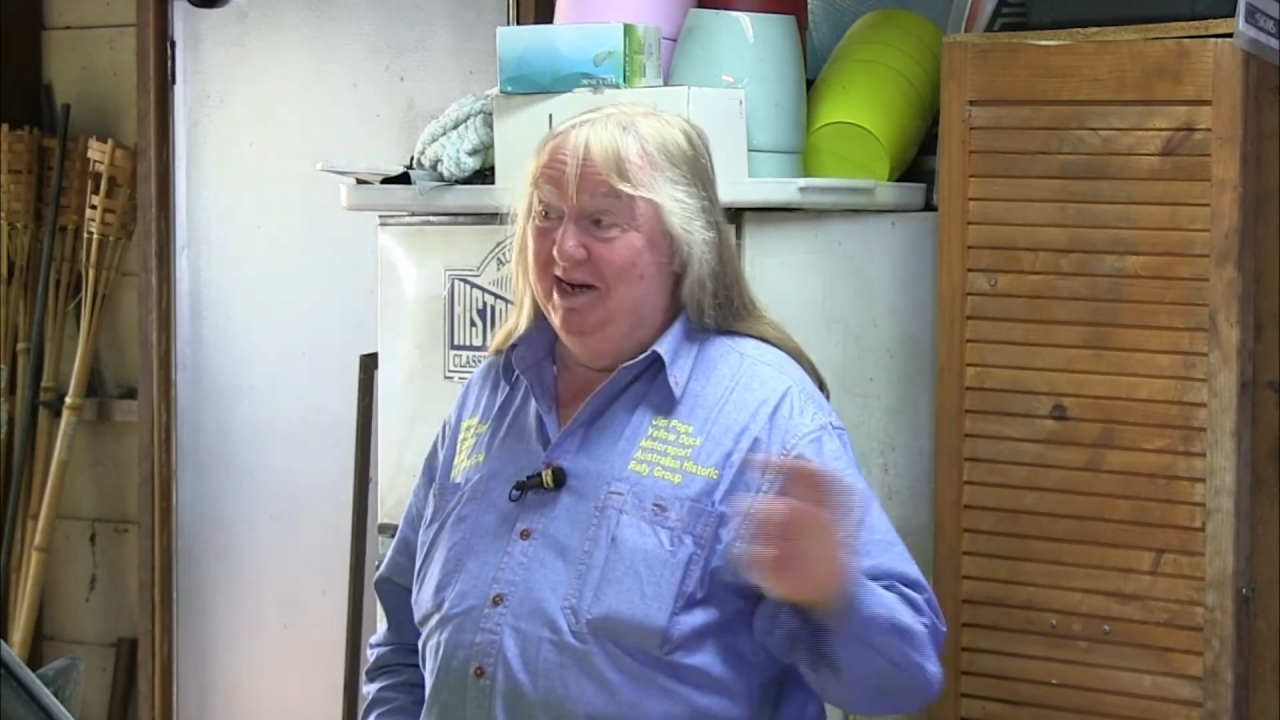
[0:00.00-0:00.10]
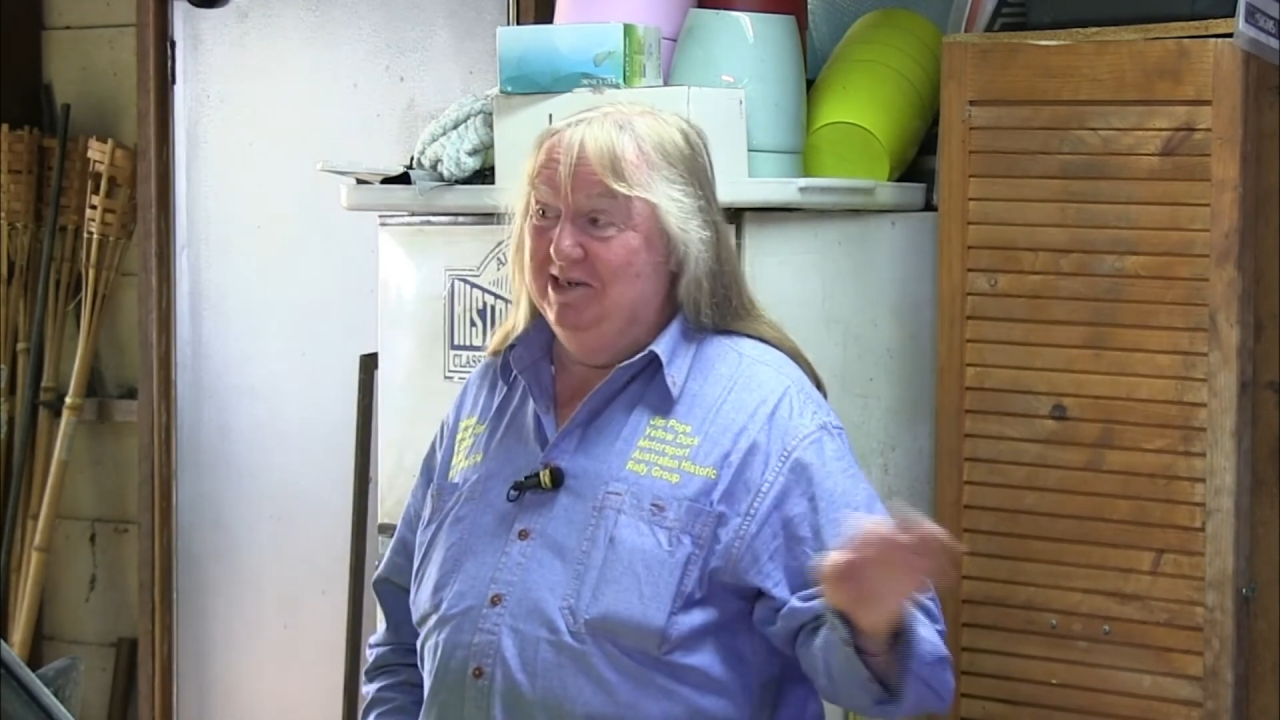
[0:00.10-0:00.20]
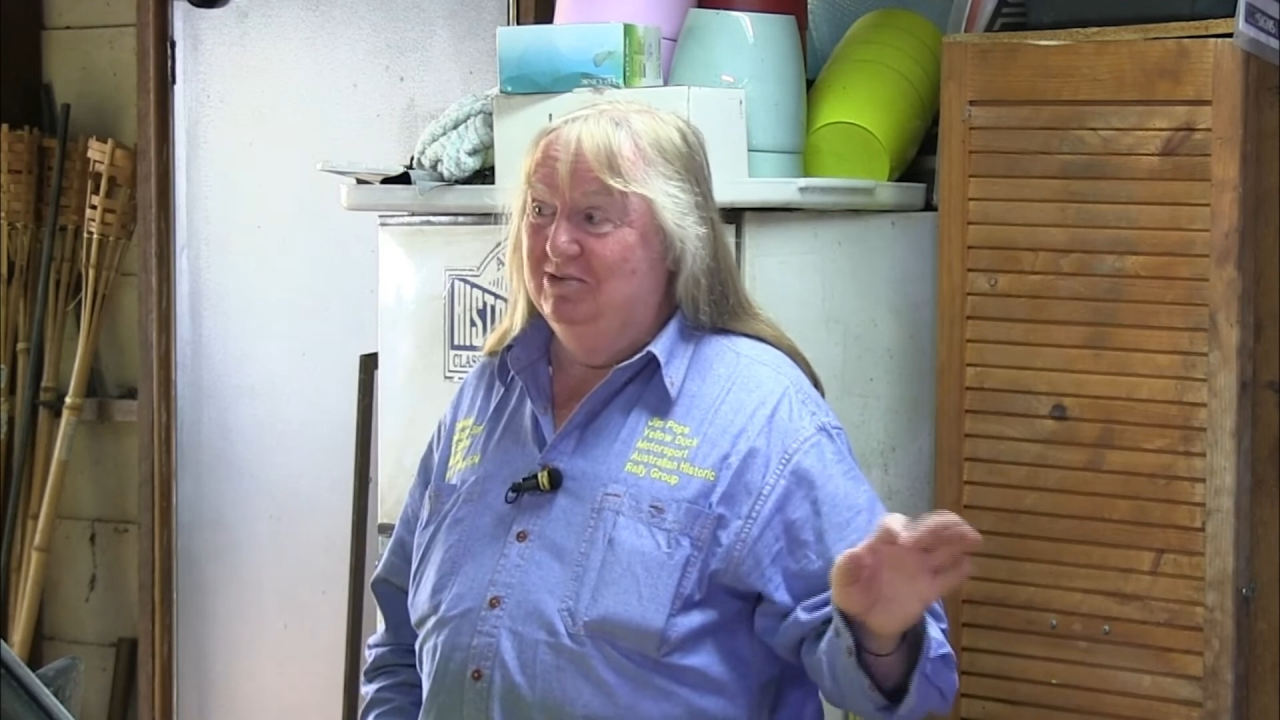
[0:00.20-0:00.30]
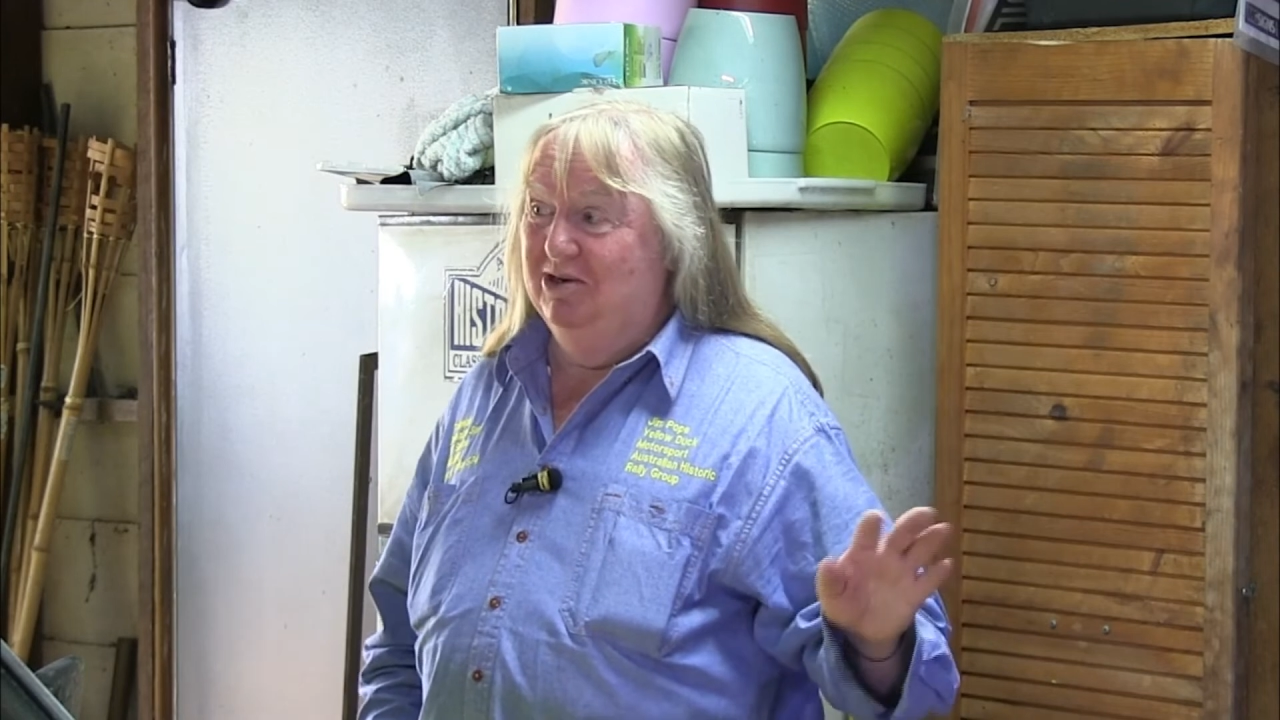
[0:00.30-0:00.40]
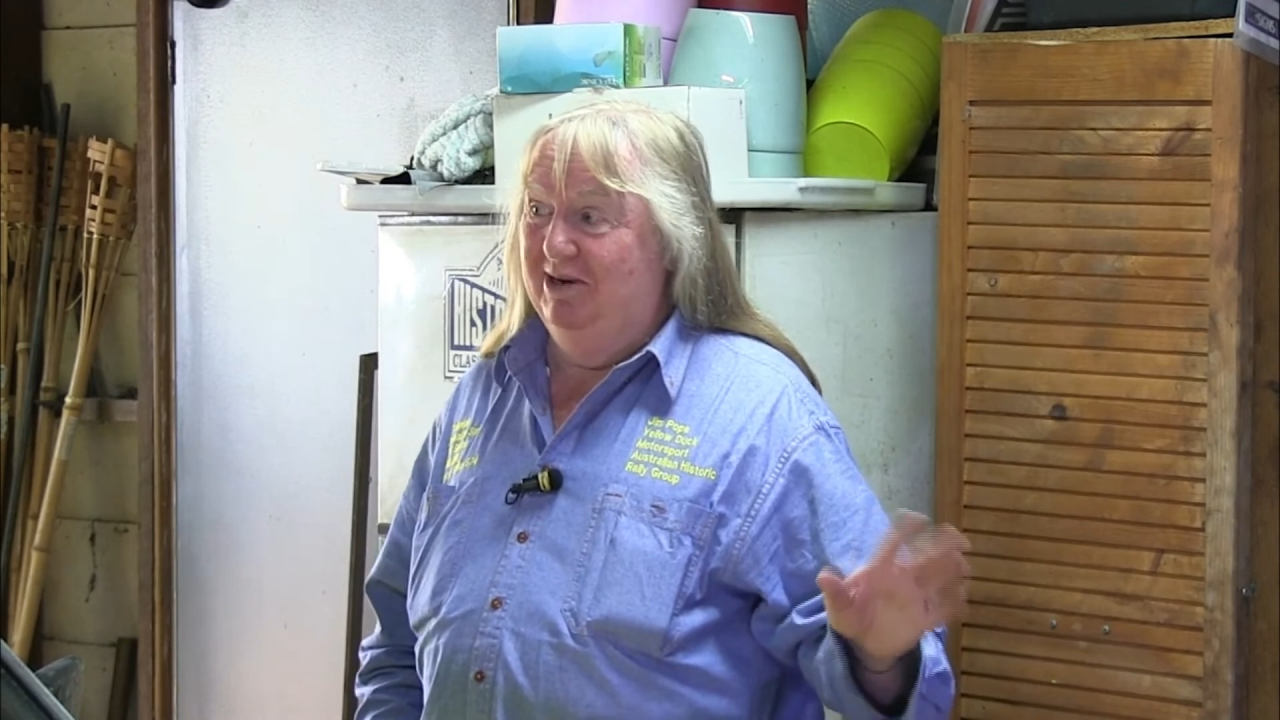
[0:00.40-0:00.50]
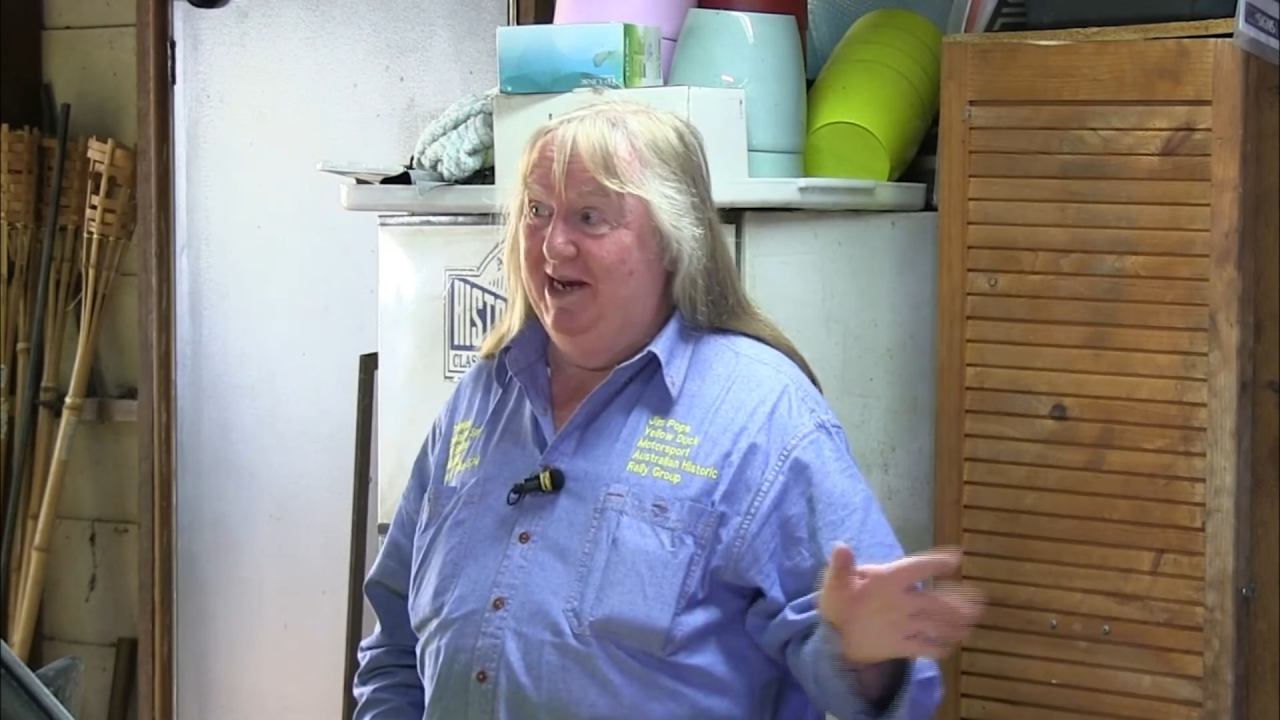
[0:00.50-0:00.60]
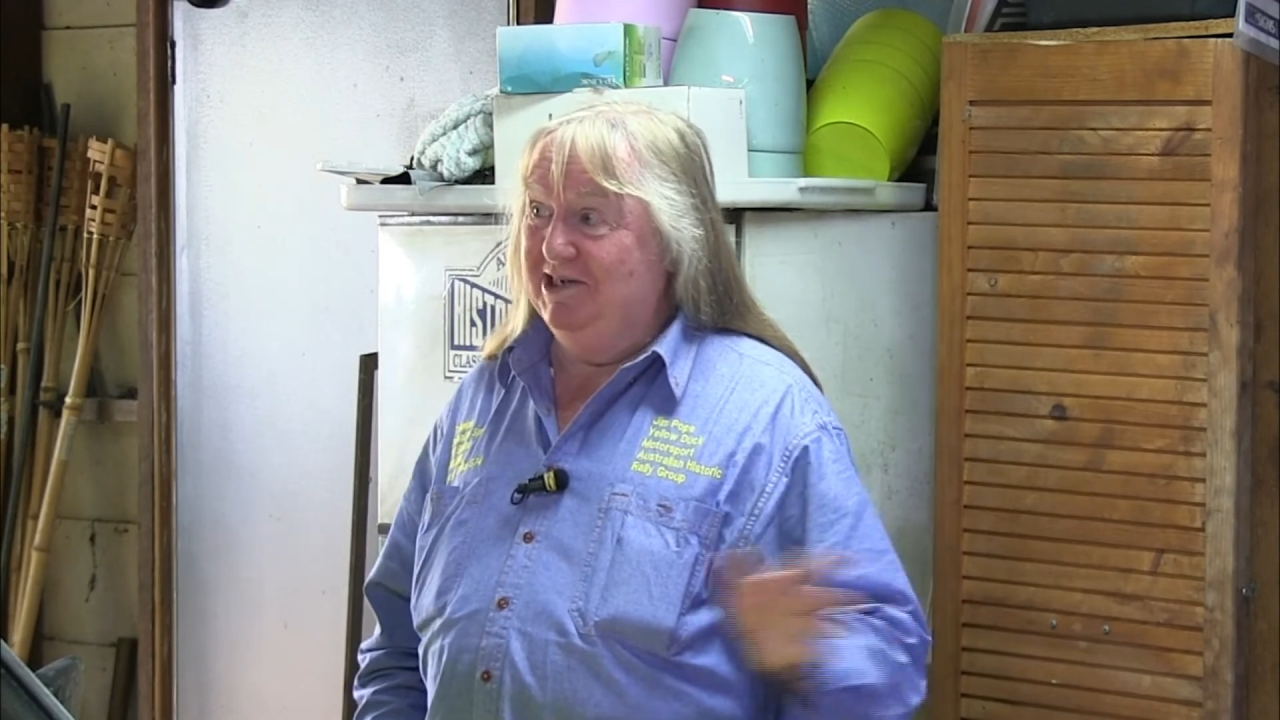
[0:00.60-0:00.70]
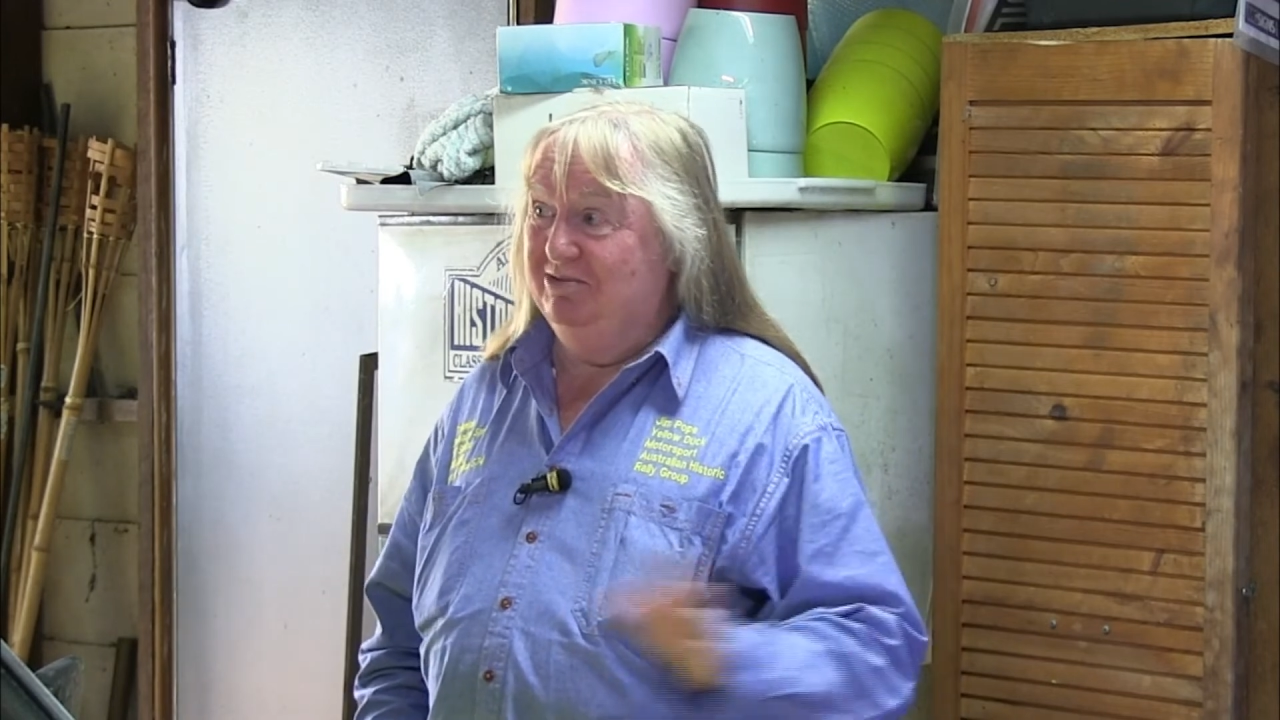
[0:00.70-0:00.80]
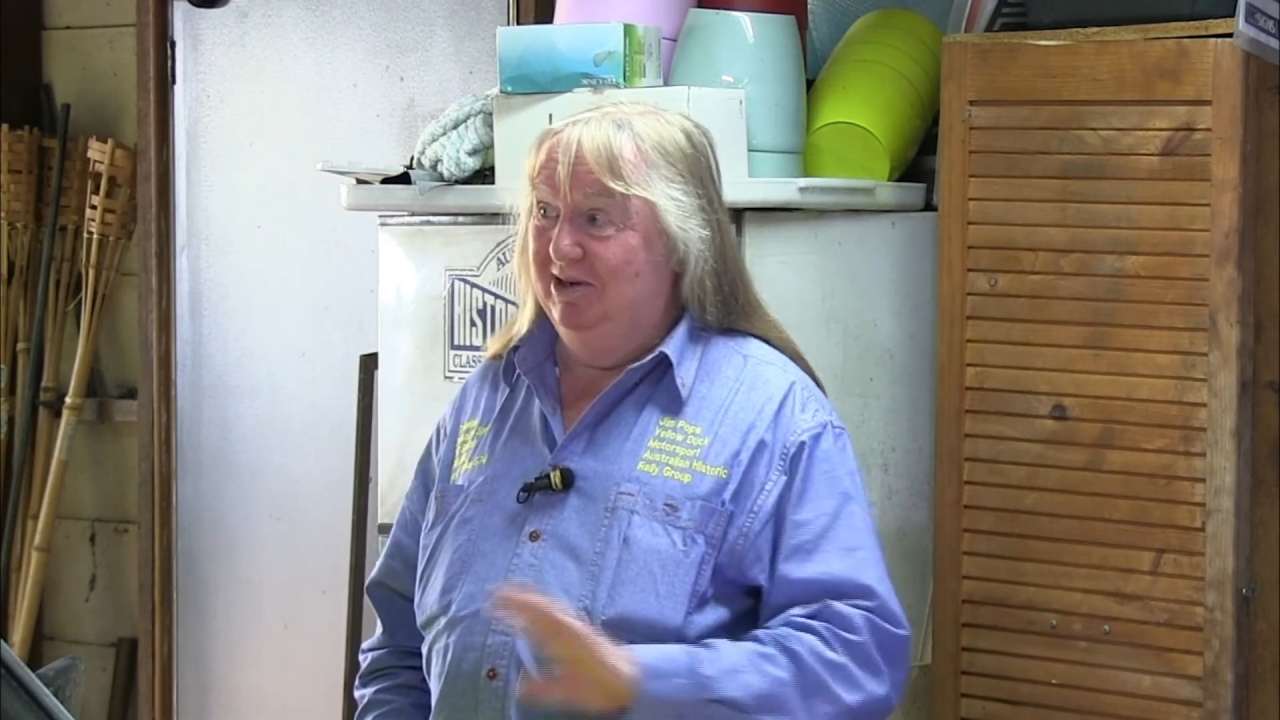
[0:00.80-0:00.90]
much more relaxed